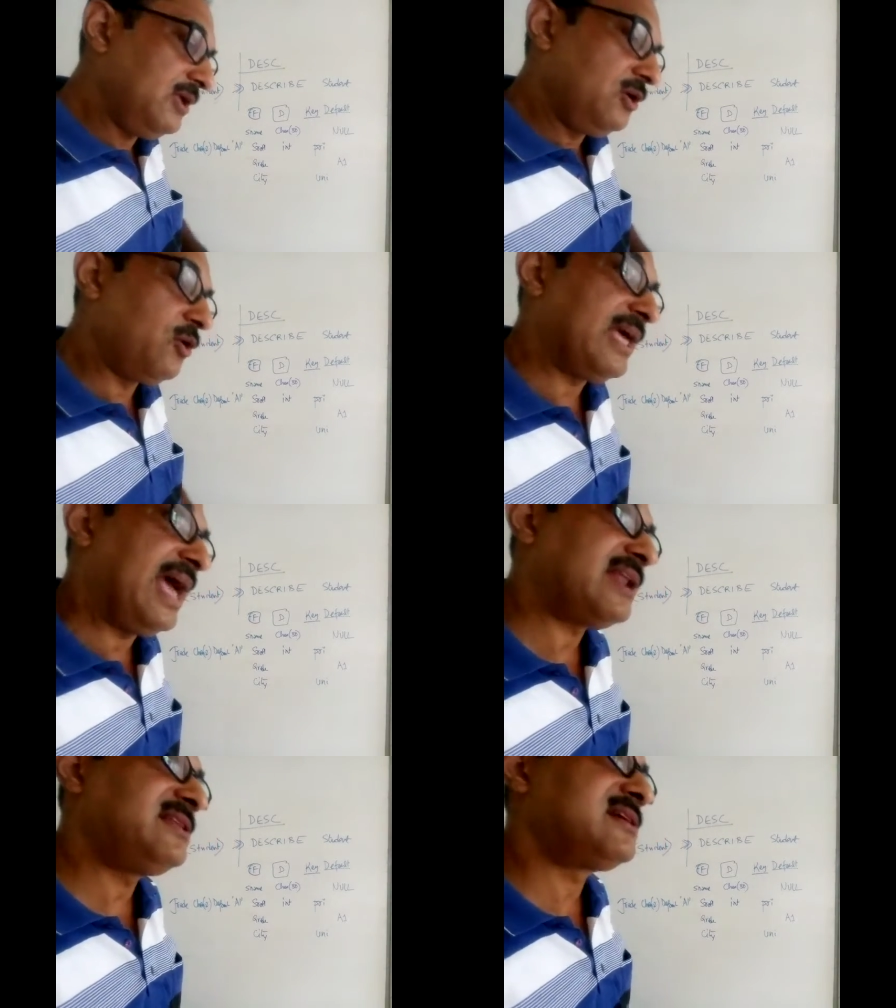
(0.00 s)
Okay,
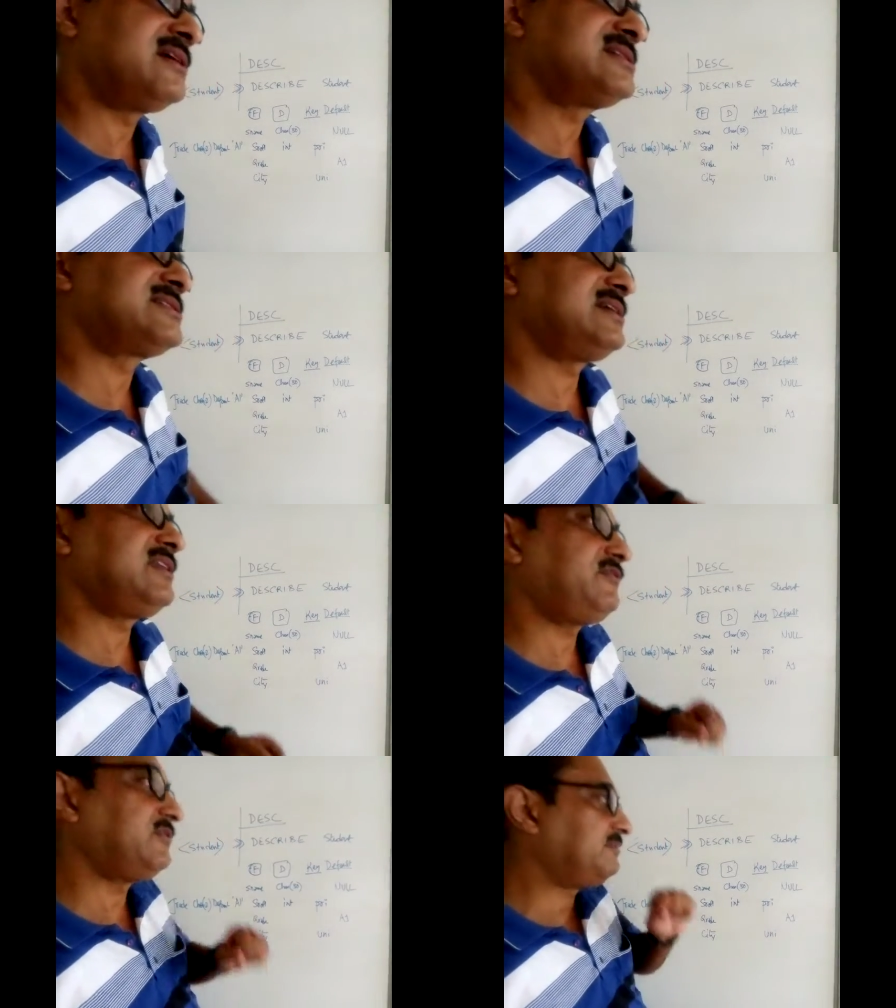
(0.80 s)
another constraint
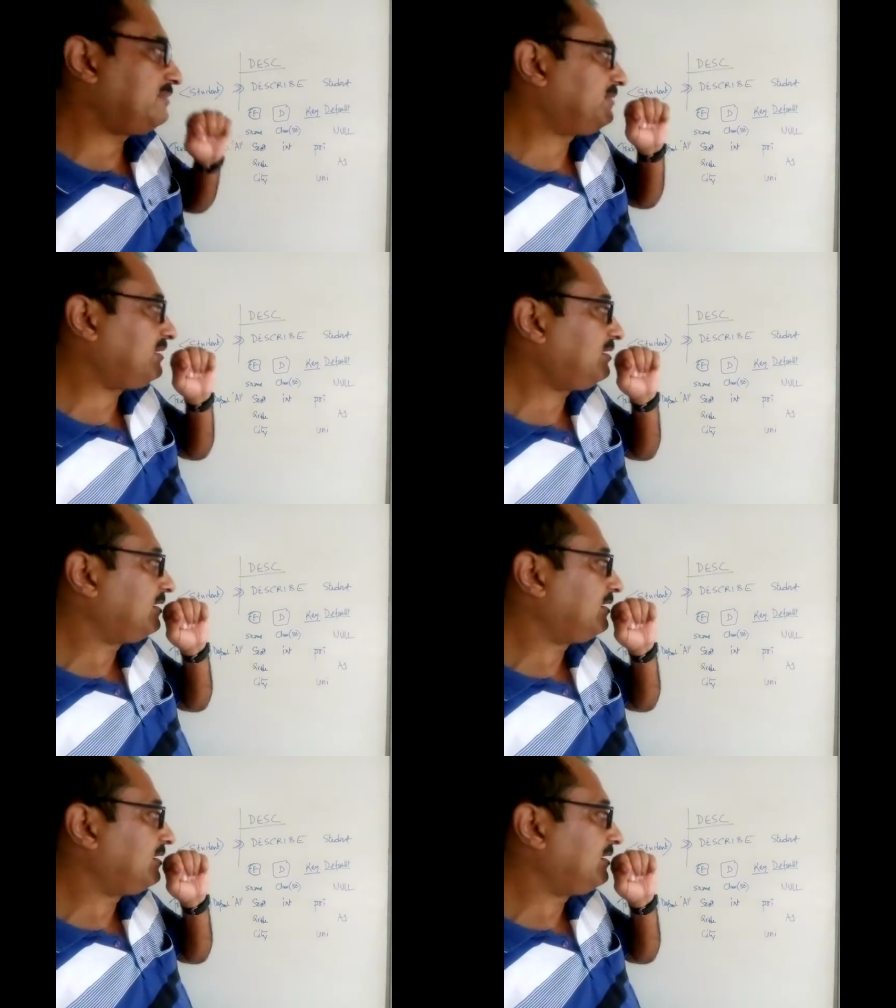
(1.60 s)
if you remember,